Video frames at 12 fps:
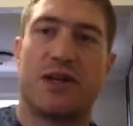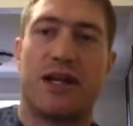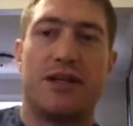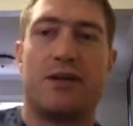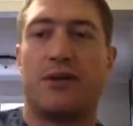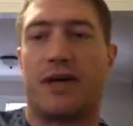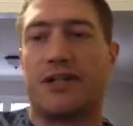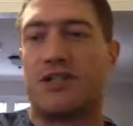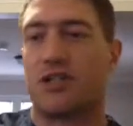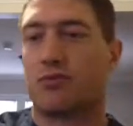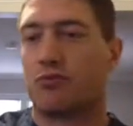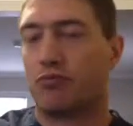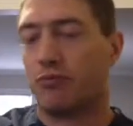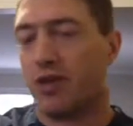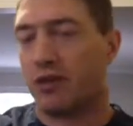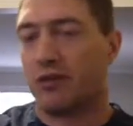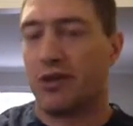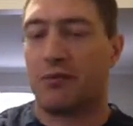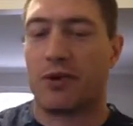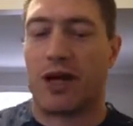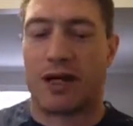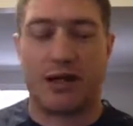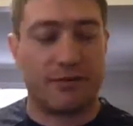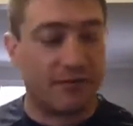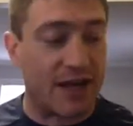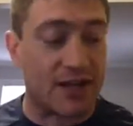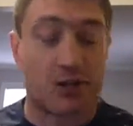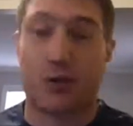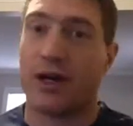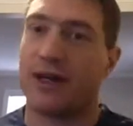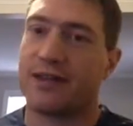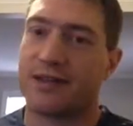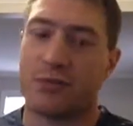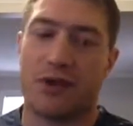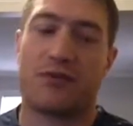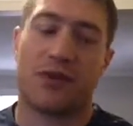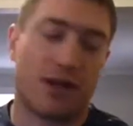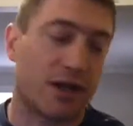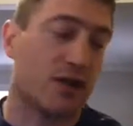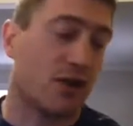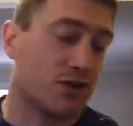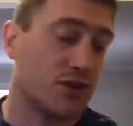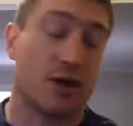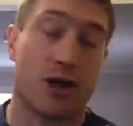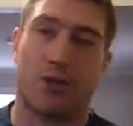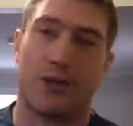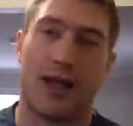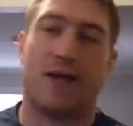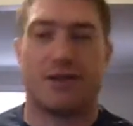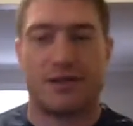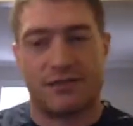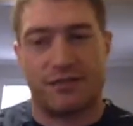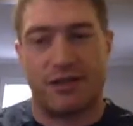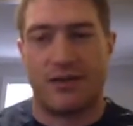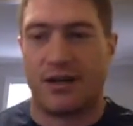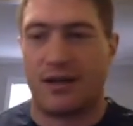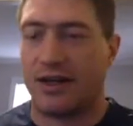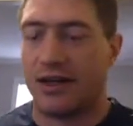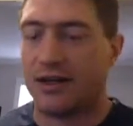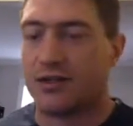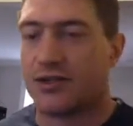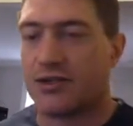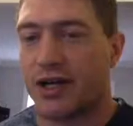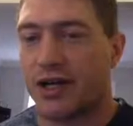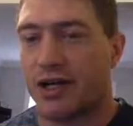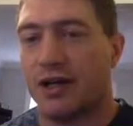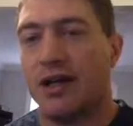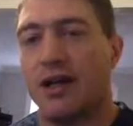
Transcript: And you guys just, you rock it. That's great. That's wonderful. And it can also go down, as everybody's found out, as you're trading.